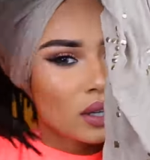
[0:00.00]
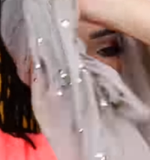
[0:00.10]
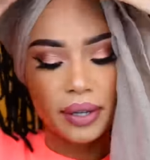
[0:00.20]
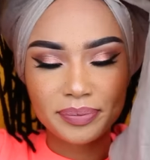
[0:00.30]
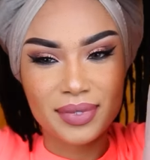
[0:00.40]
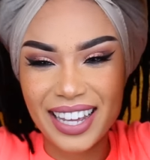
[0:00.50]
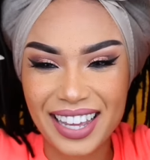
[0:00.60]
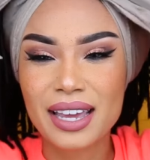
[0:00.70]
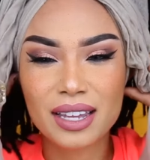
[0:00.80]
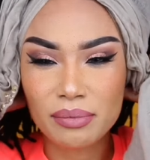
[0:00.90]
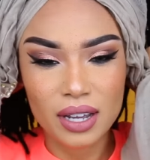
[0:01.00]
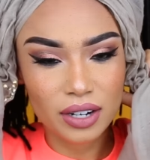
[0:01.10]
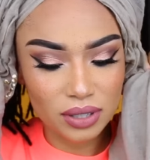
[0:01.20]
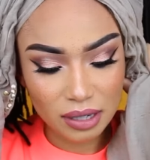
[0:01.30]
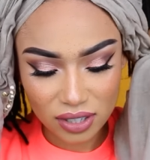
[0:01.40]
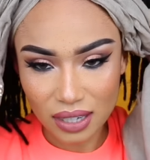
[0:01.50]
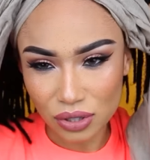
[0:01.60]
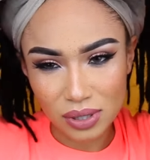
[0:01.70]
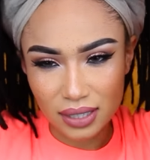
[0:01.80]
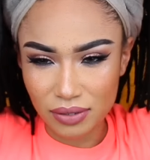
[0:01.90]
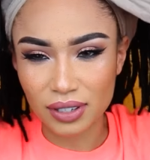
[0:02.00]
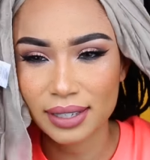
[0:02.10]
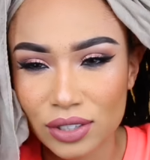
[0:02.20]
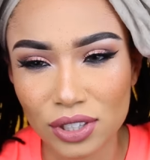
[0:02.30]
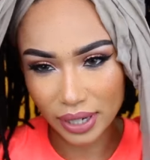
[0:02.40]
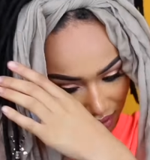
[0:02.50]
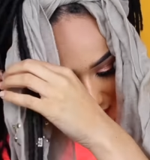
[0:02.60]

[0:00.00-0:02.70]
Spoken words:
those two ties in the front together,